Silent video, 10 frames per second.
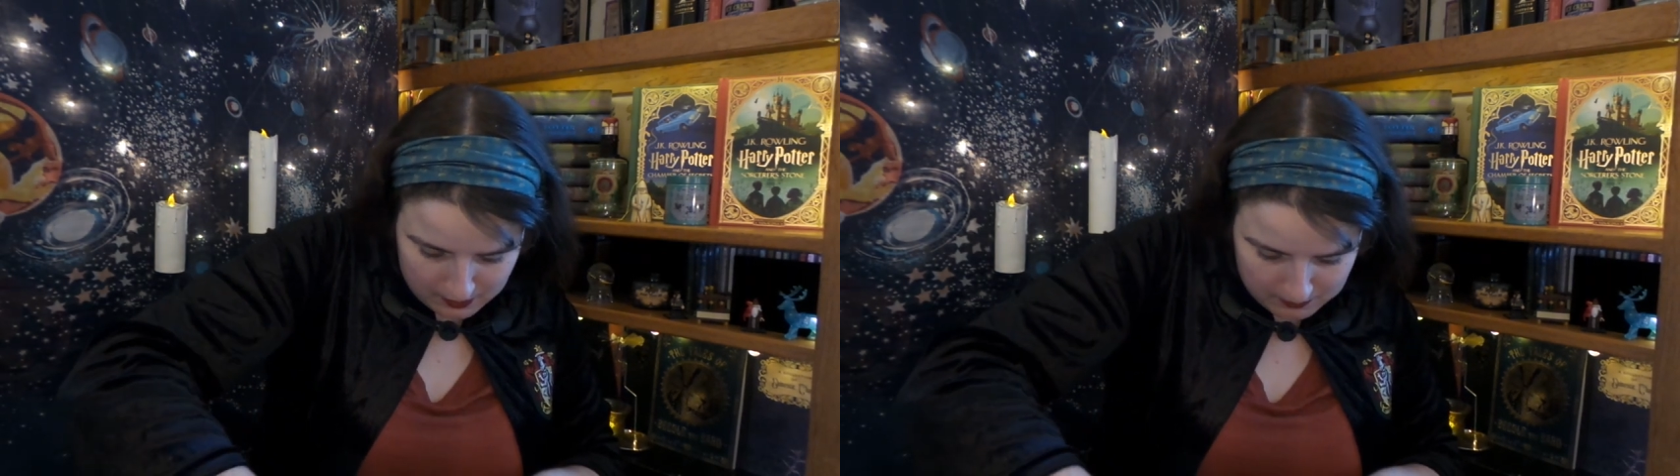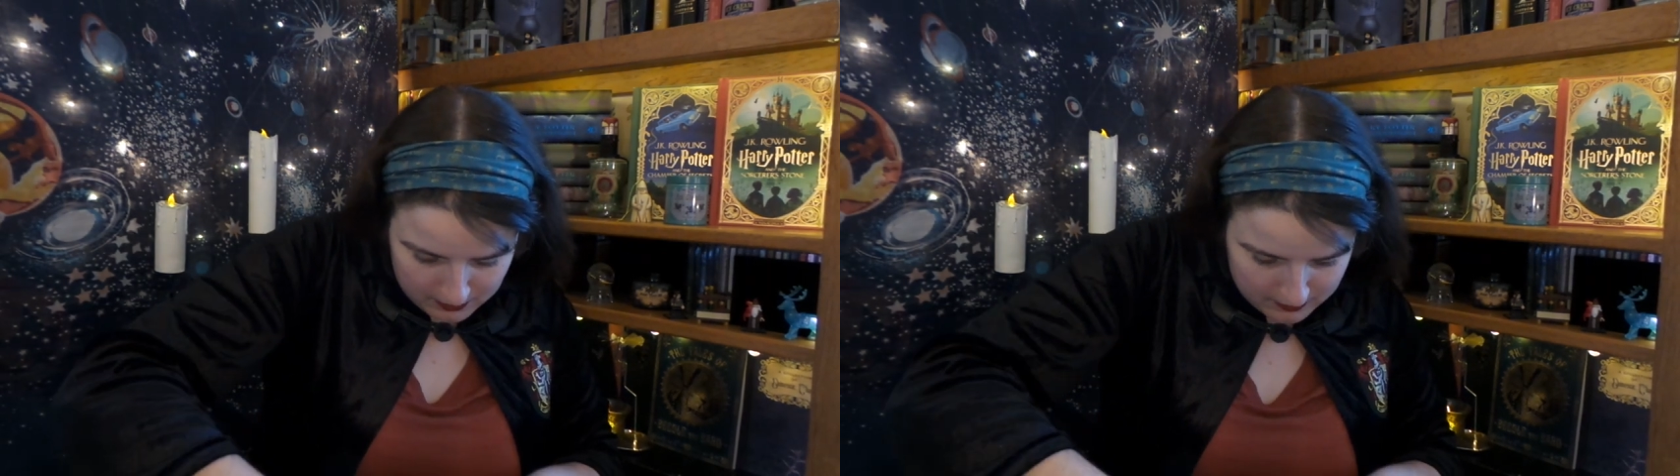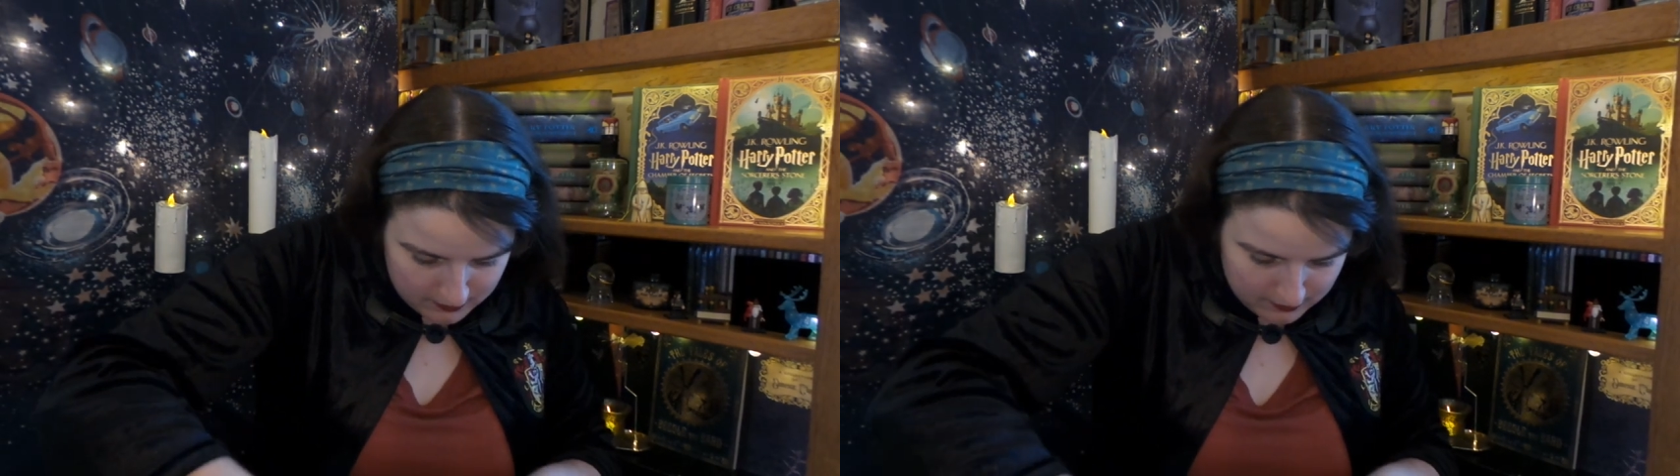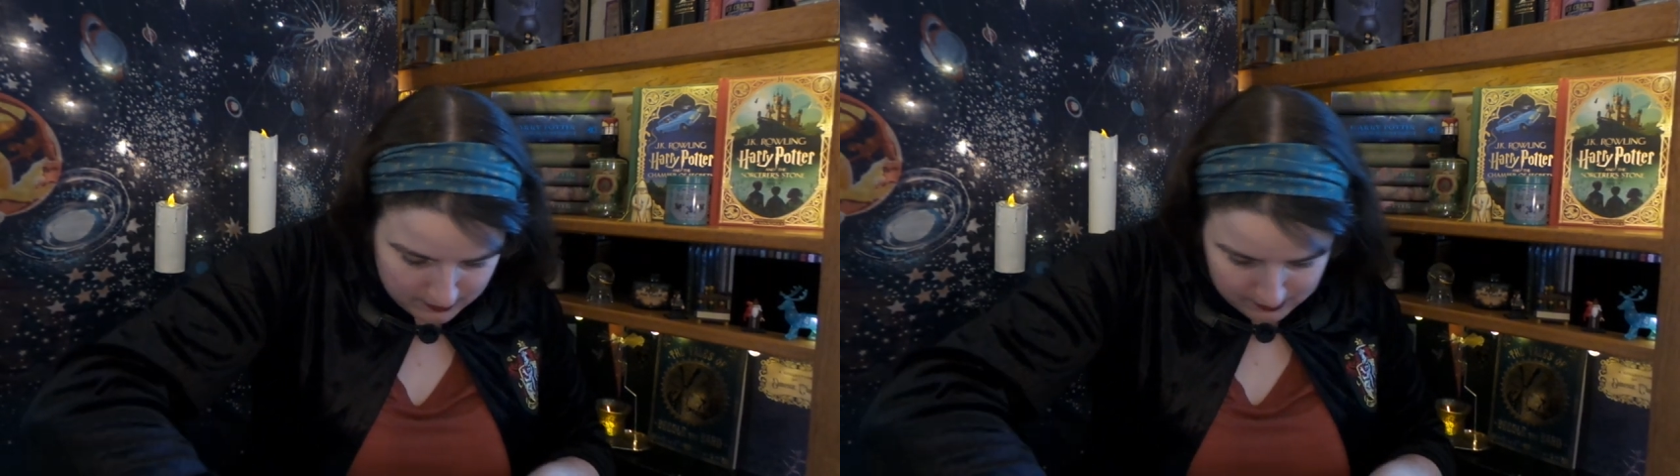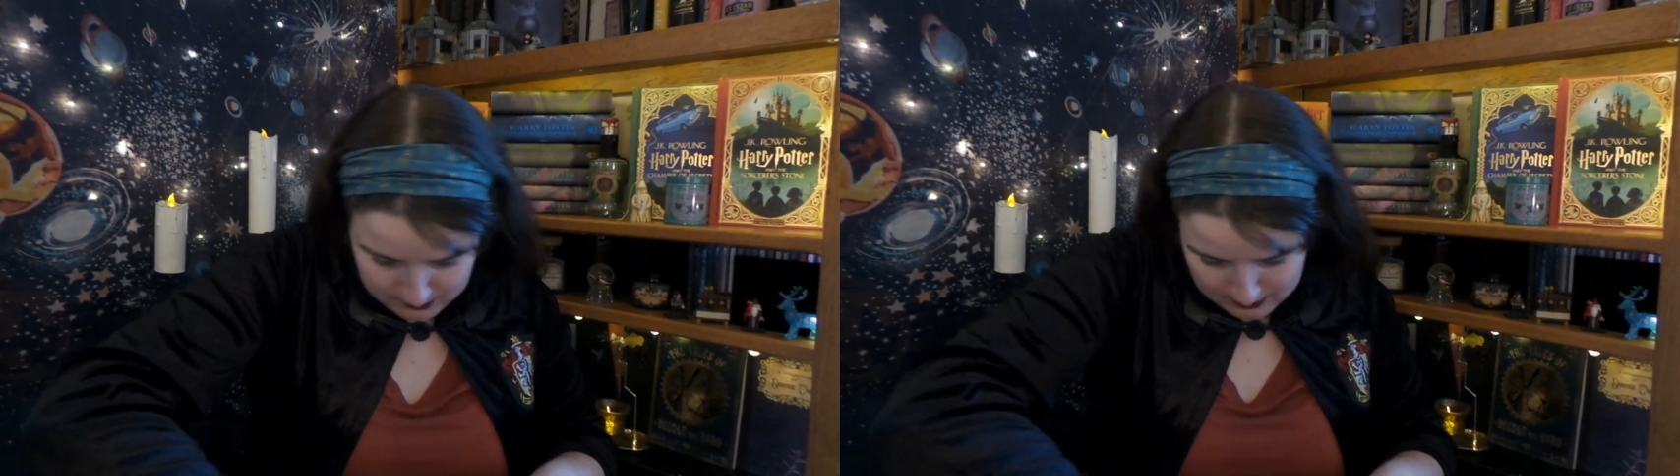I'm gonna
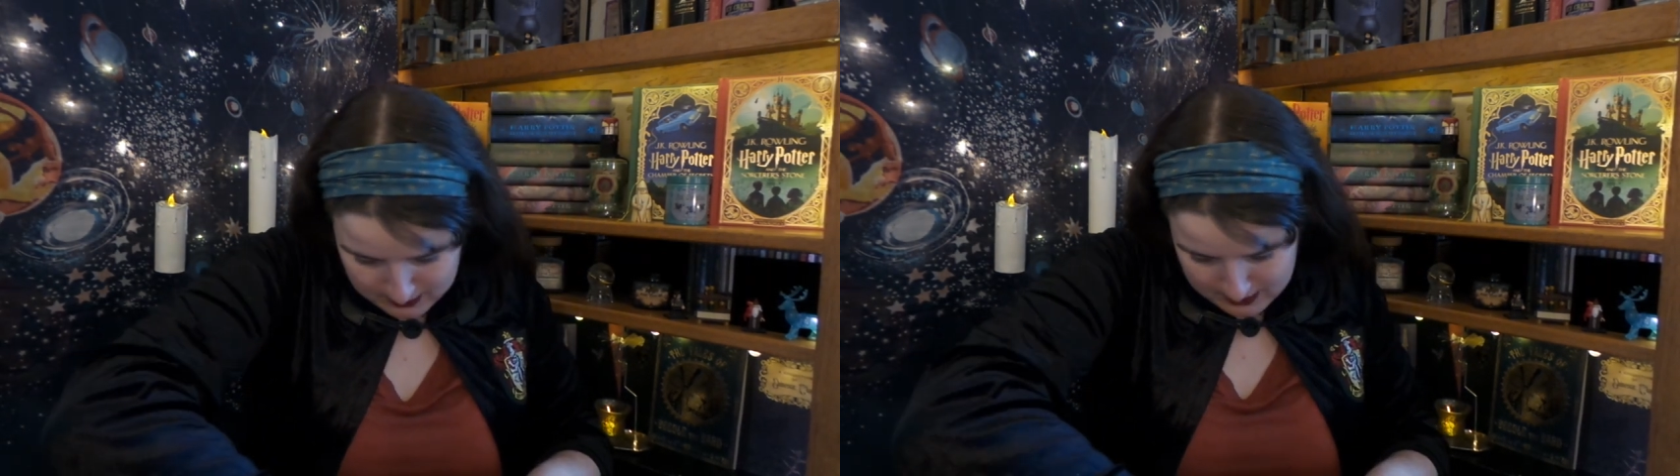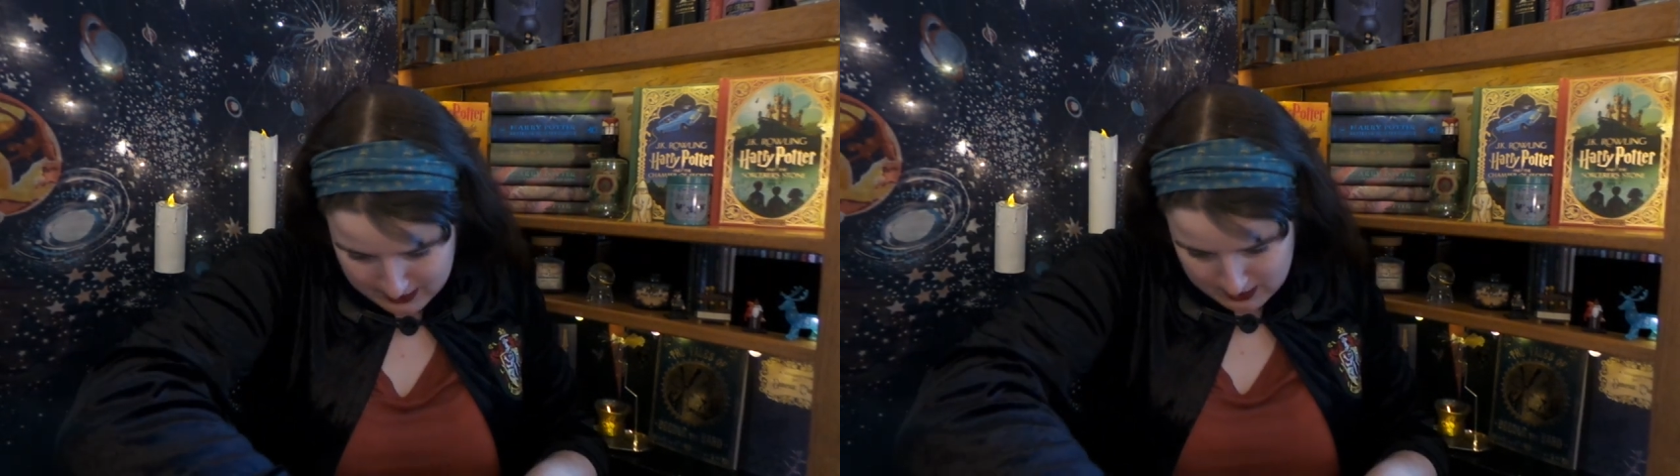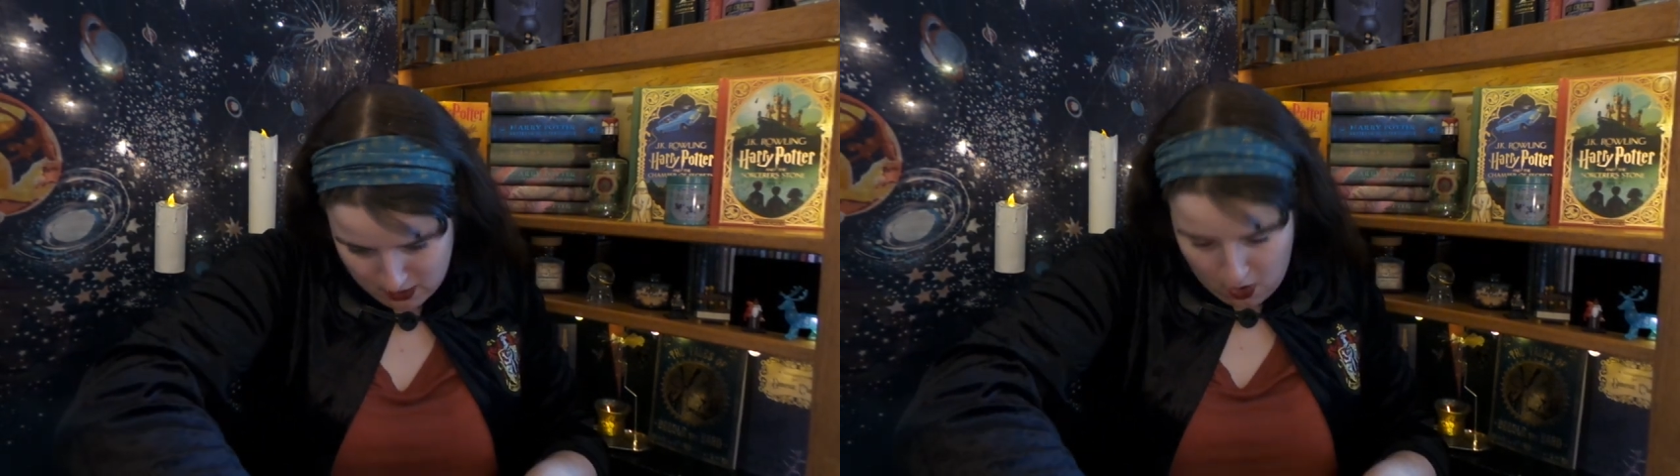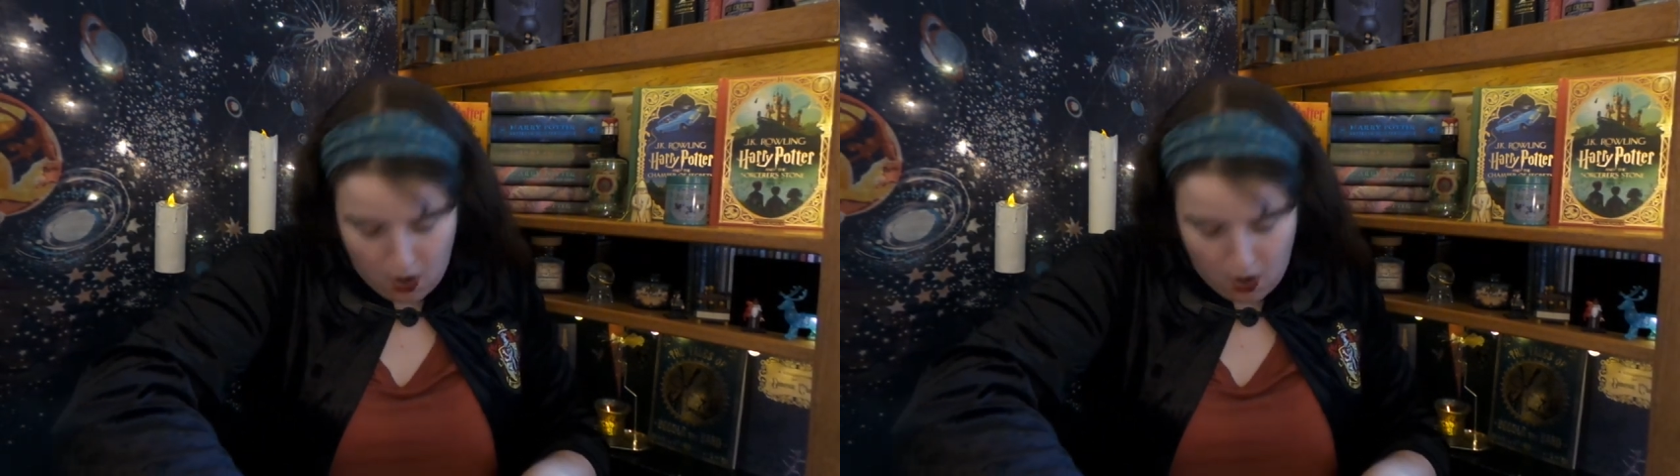slide...